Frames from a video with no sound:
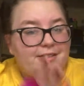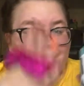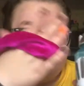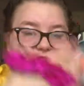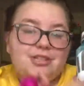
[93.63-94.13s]
so
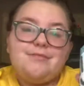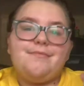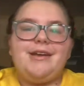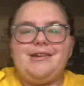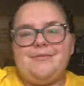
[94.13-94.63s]
I just
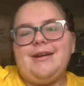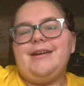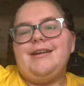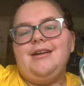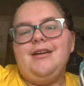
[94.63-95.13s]
made
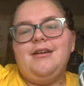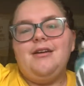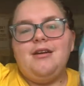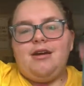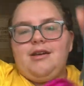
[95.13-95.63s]
mine.
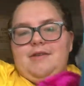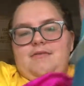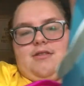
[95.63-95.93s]
Even